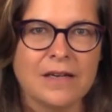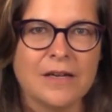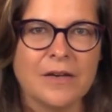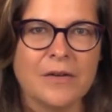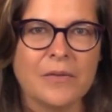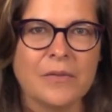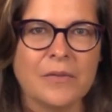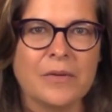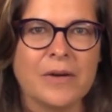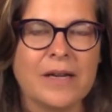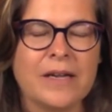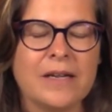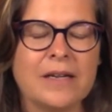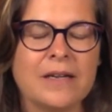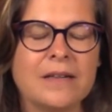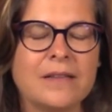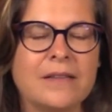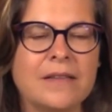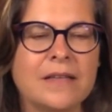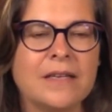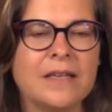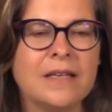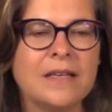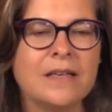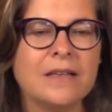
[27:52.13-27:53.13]
right?
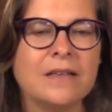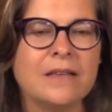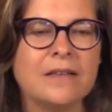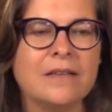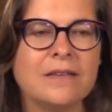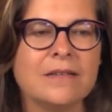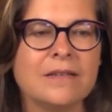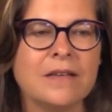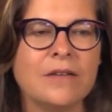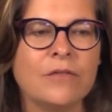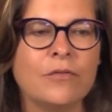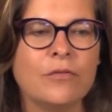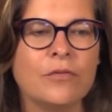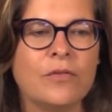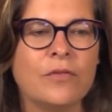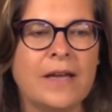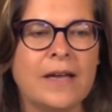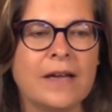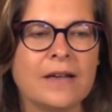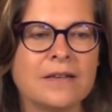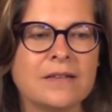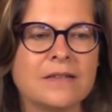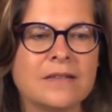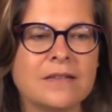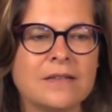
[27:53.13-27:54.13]
That it is, in
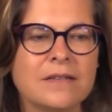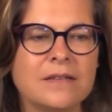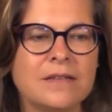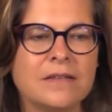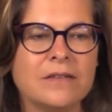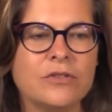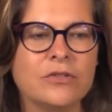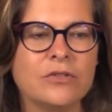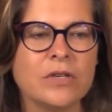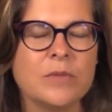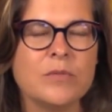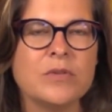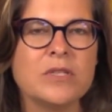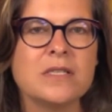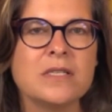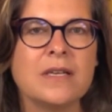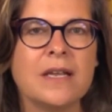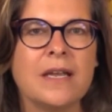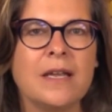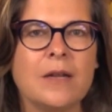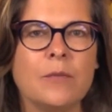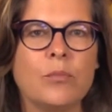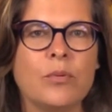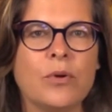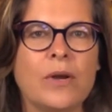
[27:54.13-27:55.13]
fact, the dream
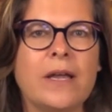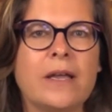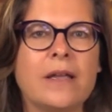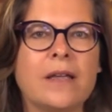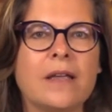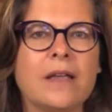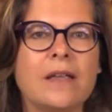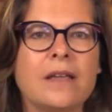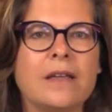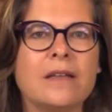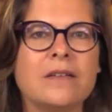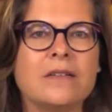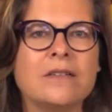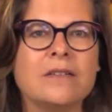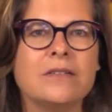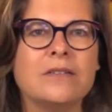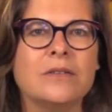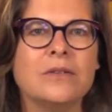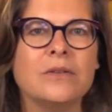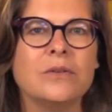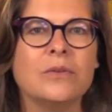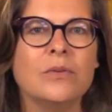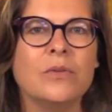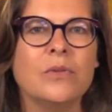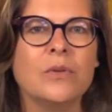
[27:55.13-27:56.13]
state breaking
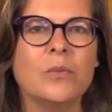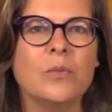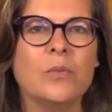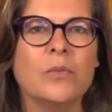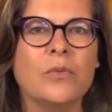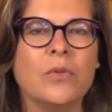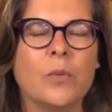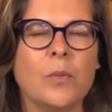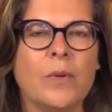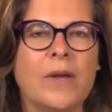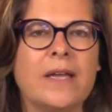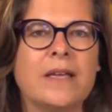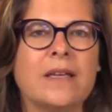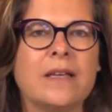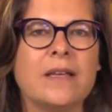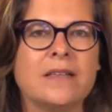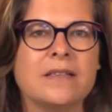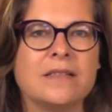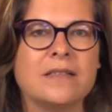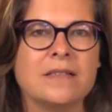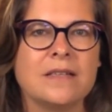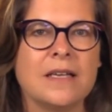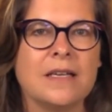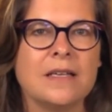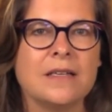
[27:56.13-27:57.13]
into the waking
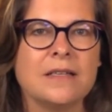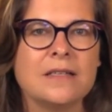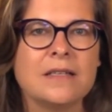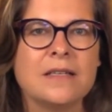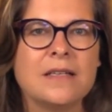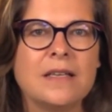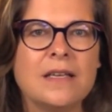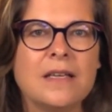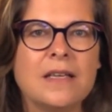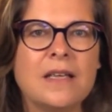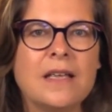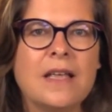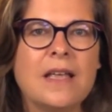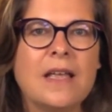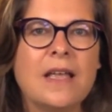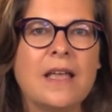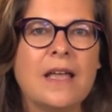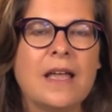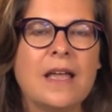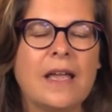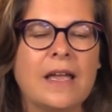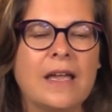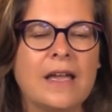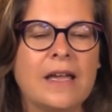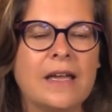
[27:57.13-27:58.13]
state.
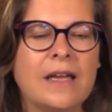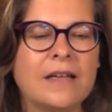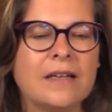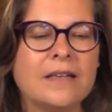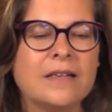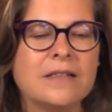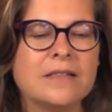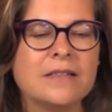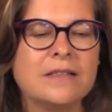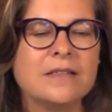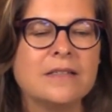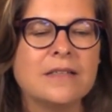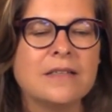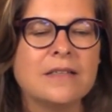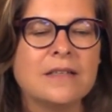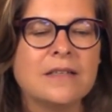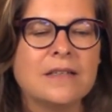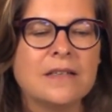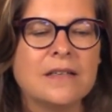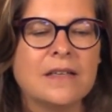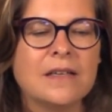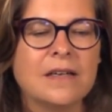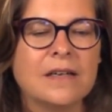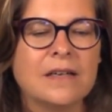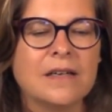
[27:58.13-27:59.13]
And
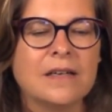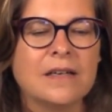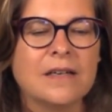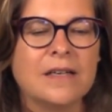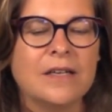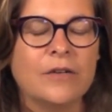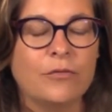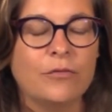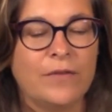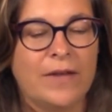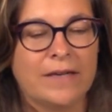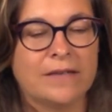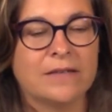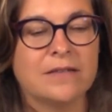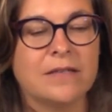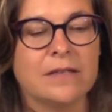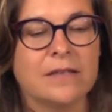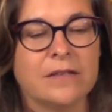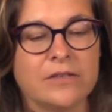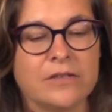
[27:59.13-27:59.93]
in fact, tell a